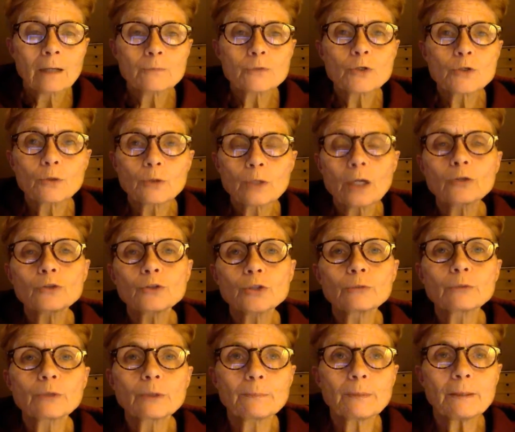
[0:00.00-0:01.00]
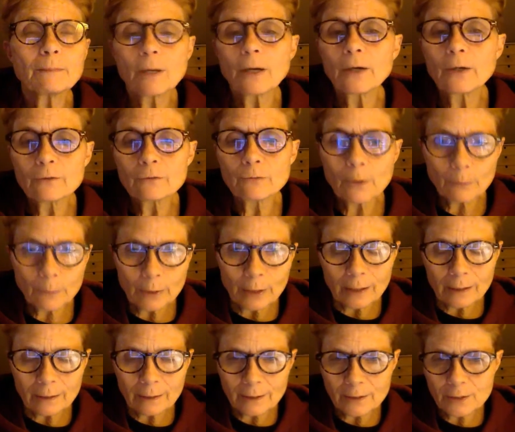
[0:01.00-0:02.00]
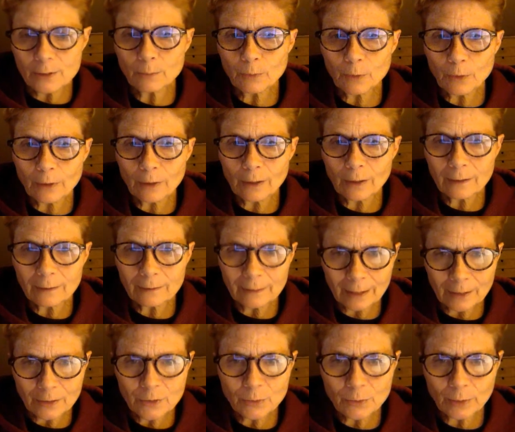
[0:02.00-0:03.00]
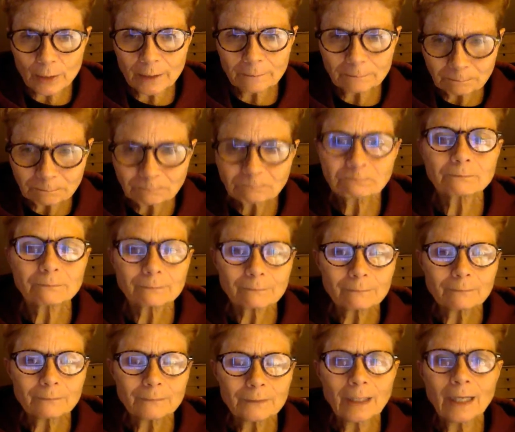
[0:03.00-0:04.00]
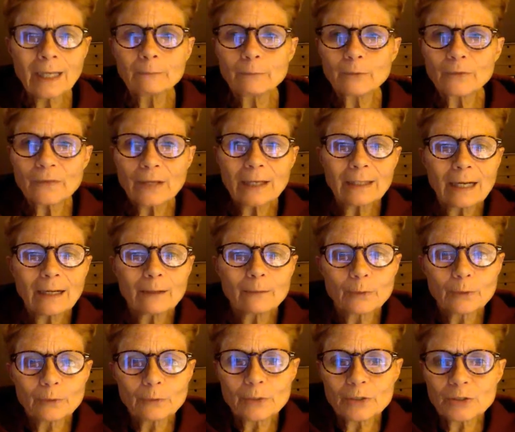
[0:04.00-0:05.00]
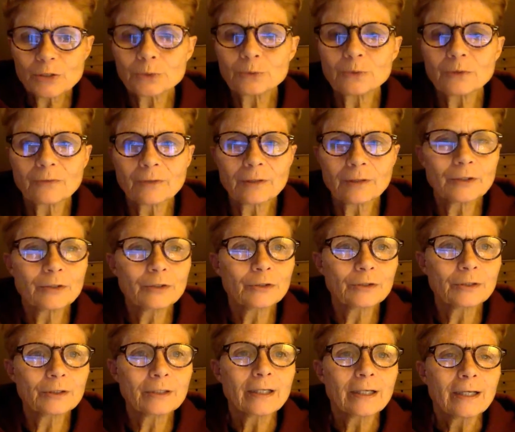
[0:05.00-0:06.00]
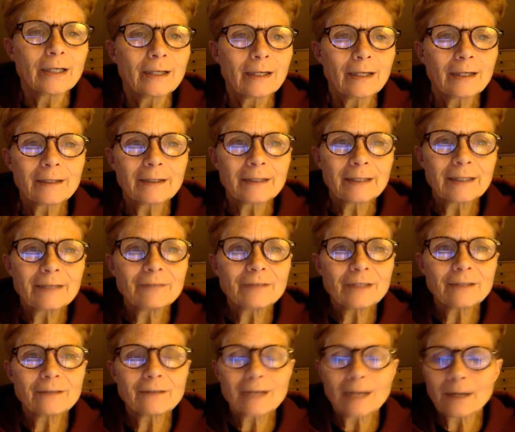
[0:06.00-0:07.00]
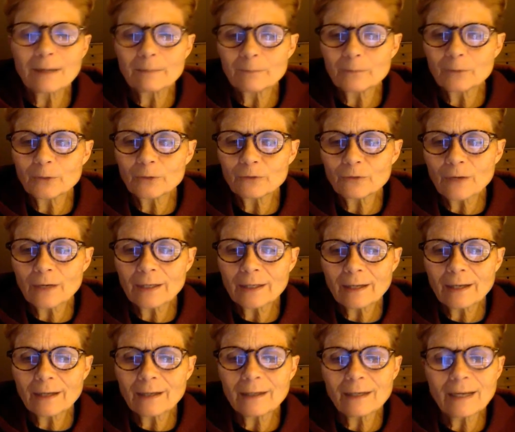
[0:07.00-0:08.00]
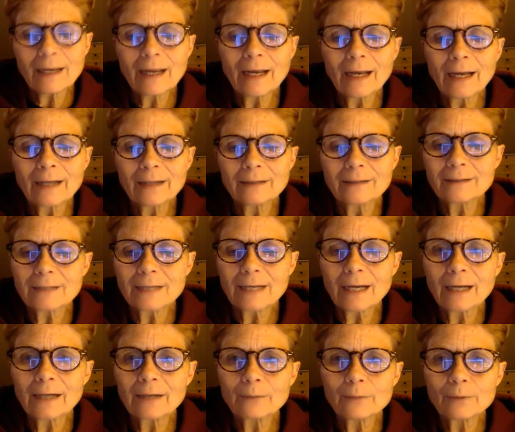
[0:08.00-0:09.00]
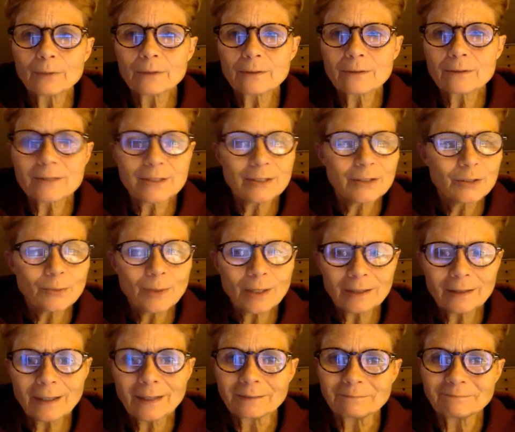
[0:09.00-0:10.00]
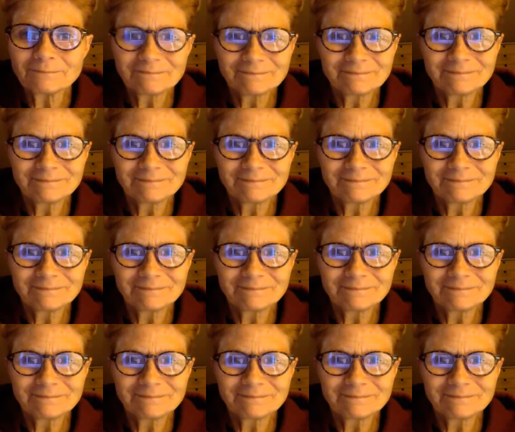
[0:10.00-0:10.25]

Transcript: So culture will be part of what we explore next week. And with that, I will wish you a very good evening, good Friday night, and I will see you online.